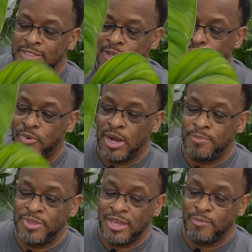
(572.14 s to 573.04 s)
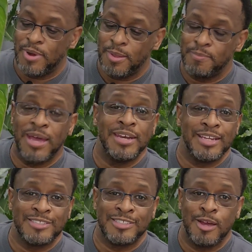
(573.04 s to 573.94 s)
some point, I'm thinking probably by
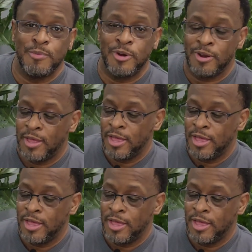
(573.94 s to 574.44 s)
next summer